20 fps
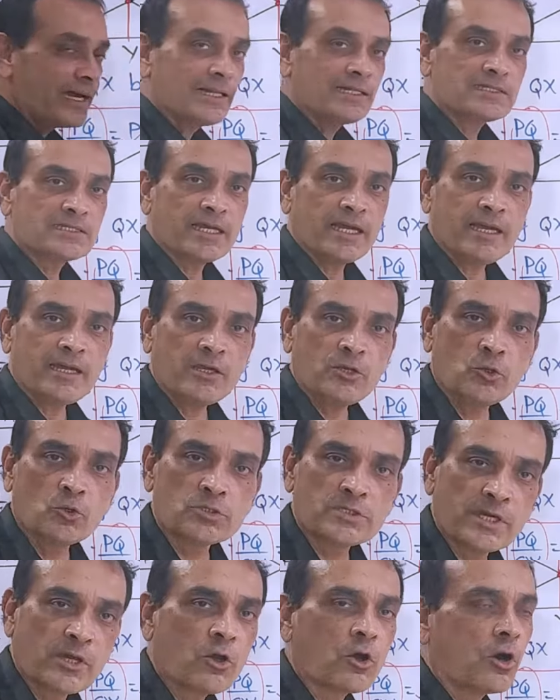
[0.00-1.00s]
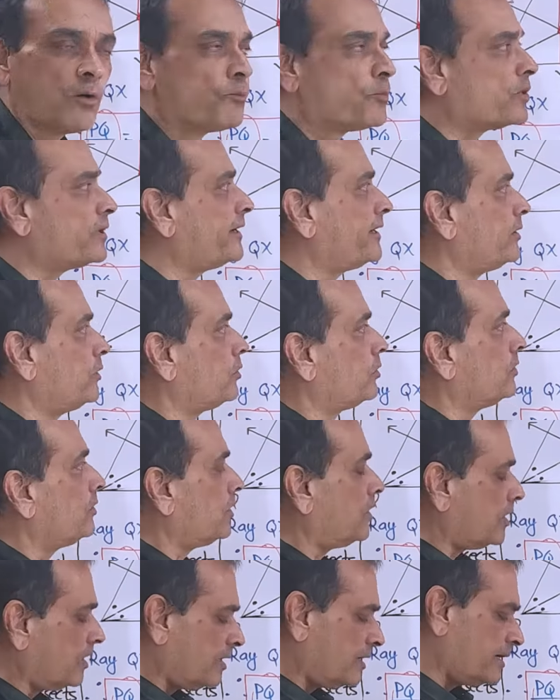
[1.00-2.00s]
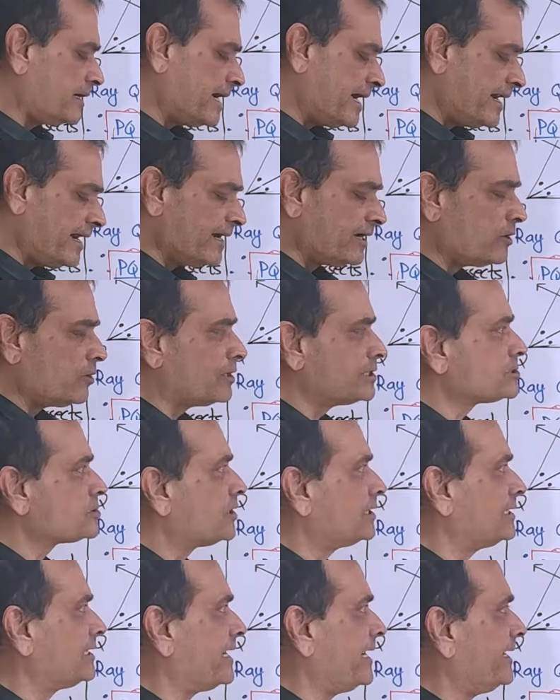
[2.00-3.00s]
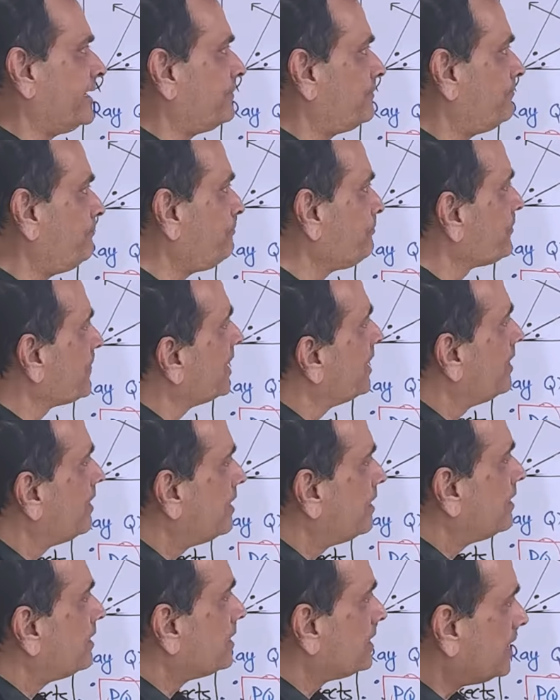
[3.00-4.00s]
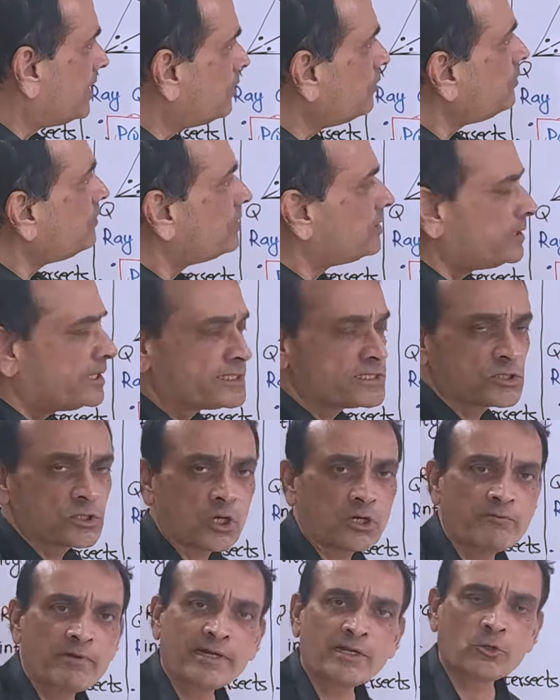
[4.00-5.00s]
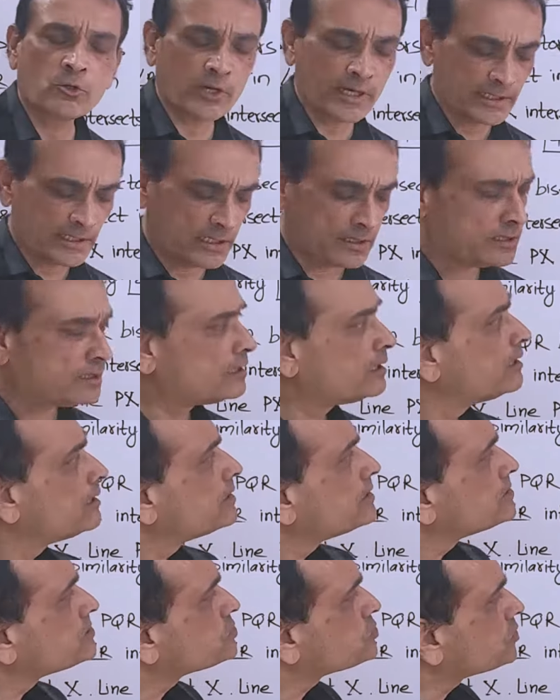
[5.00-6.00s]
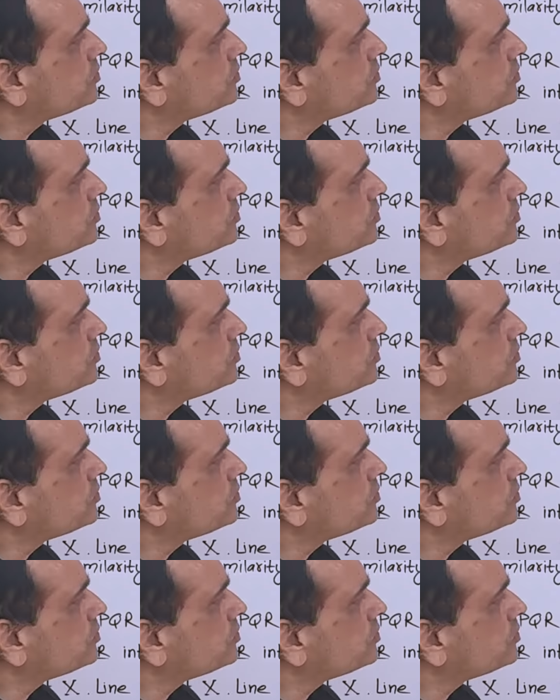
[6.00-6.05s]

PR, I'll say using componendo, or directly also I'll write. Now let's solve it together.